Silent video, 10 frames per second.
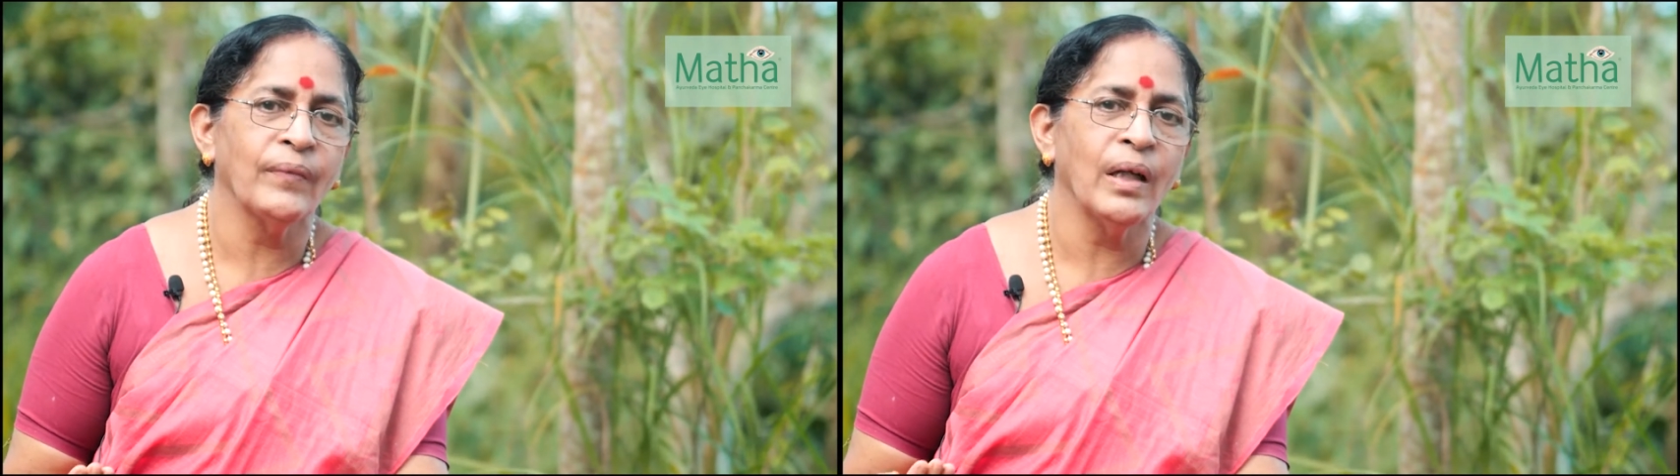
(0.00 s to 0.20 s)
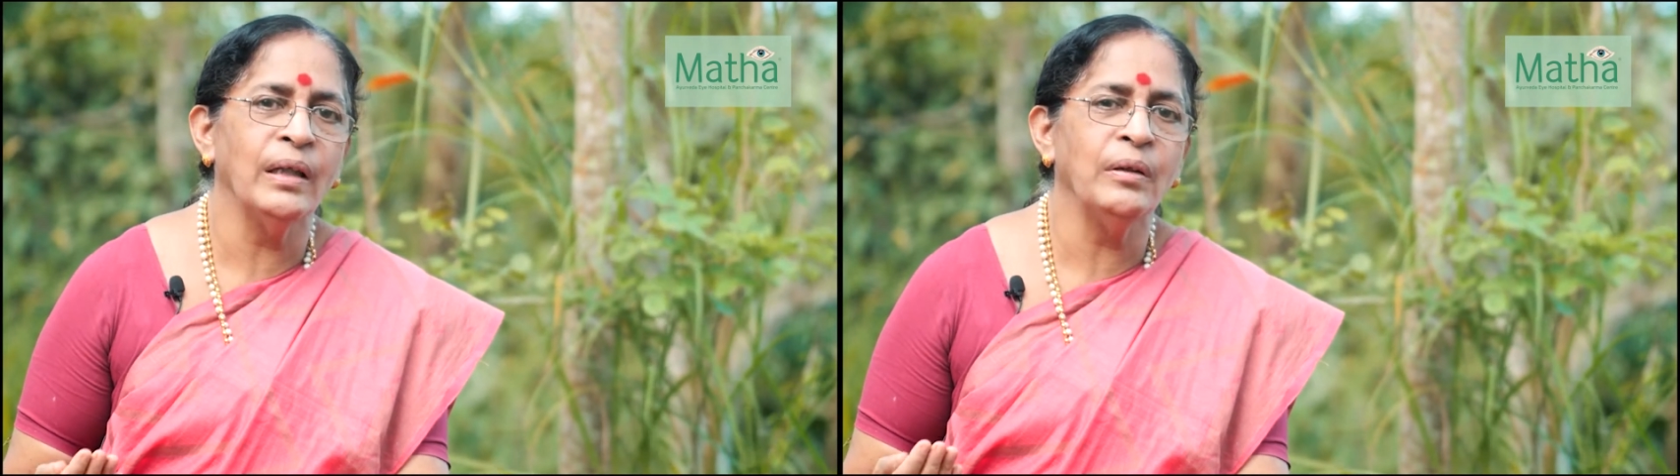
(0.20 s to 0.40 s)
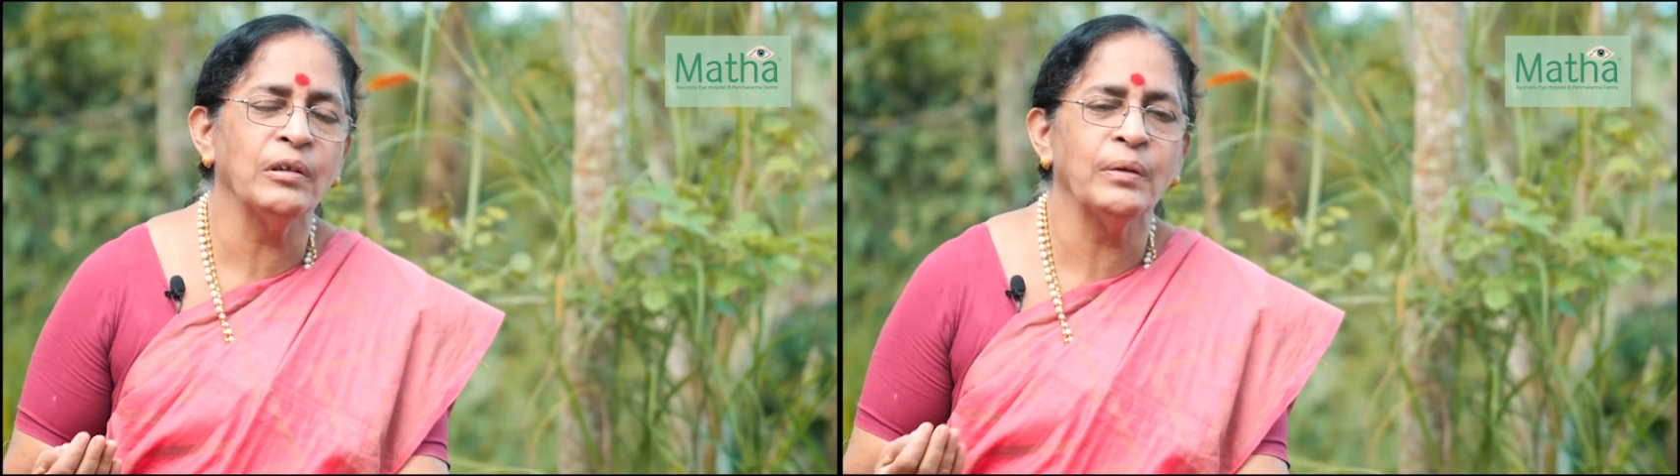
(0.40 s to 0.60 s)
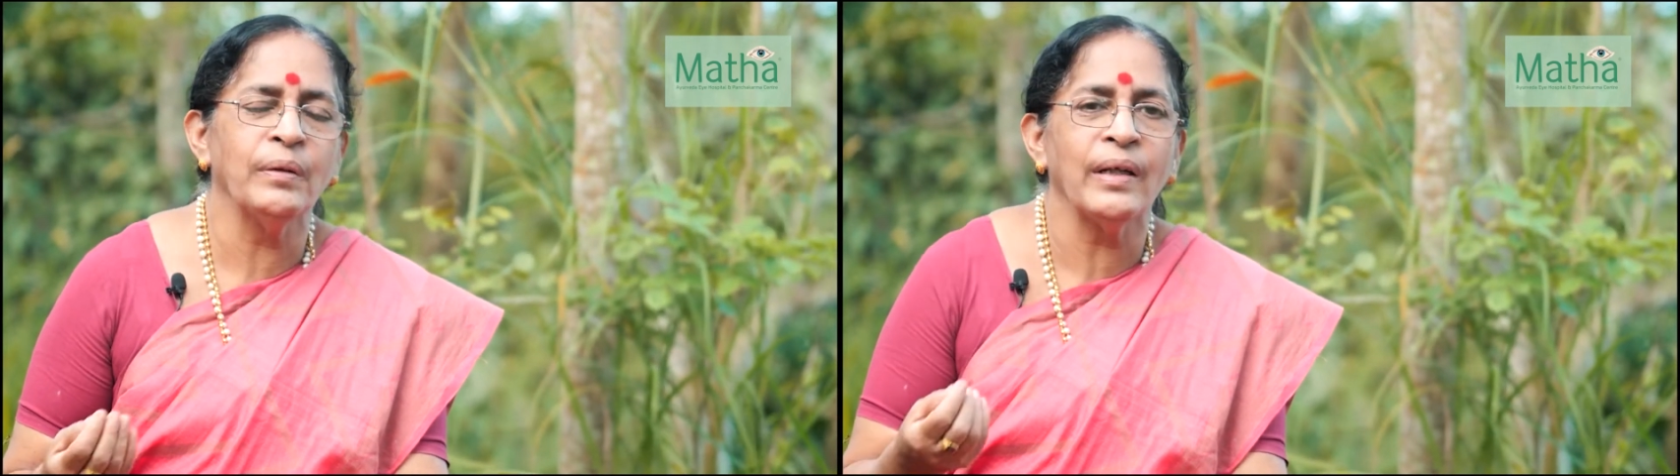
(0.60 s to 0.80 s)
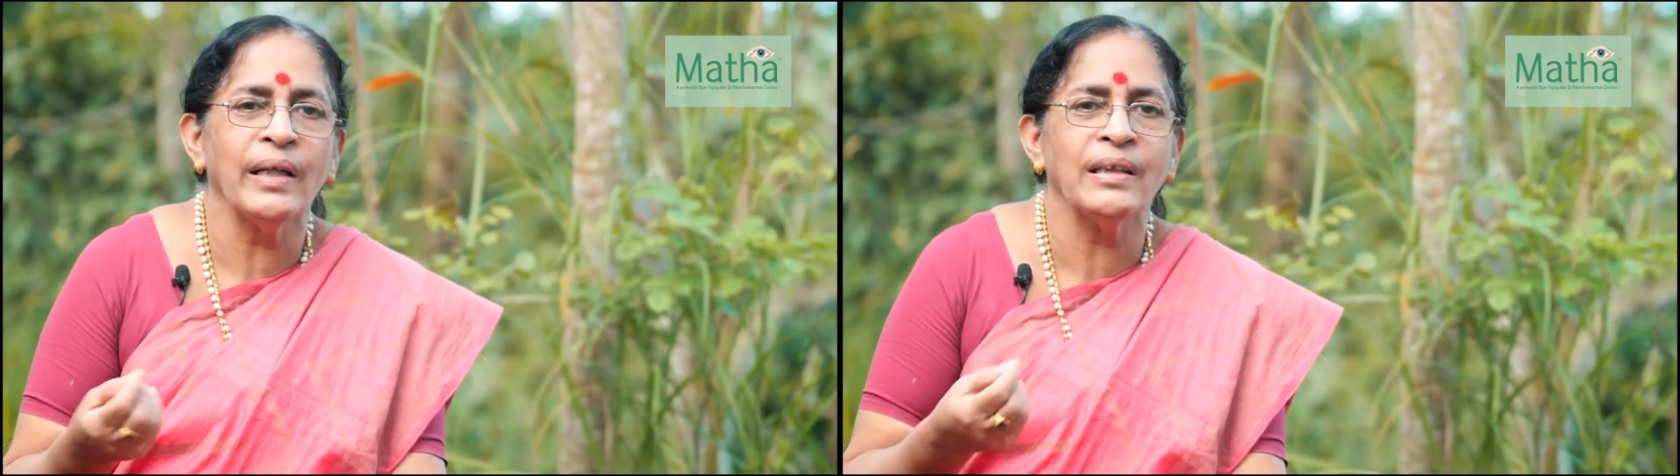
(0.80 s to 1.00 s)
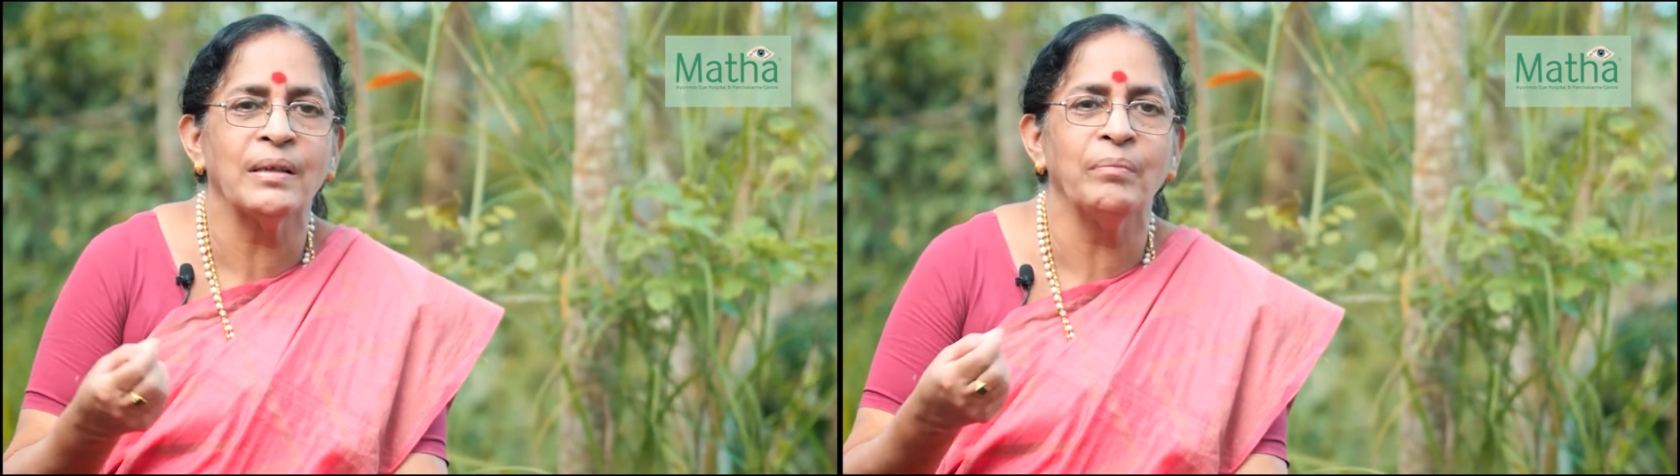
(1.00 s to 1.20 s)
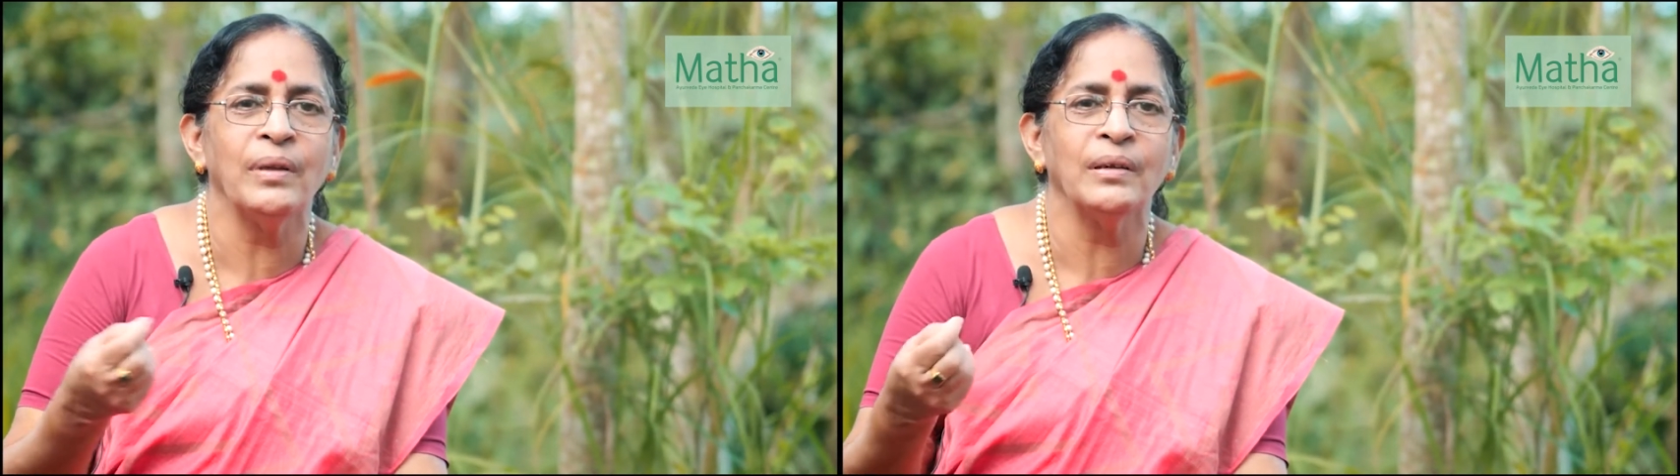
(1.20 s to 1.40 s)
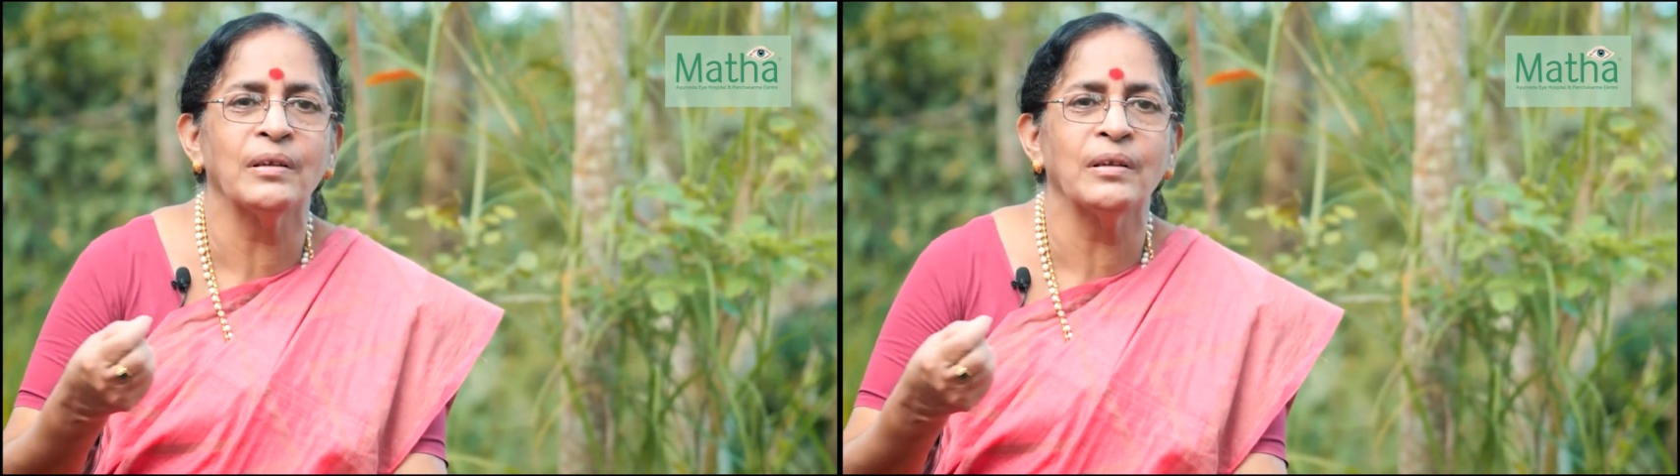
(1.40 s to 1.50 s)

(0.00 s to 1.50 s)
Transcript: I used to write simple,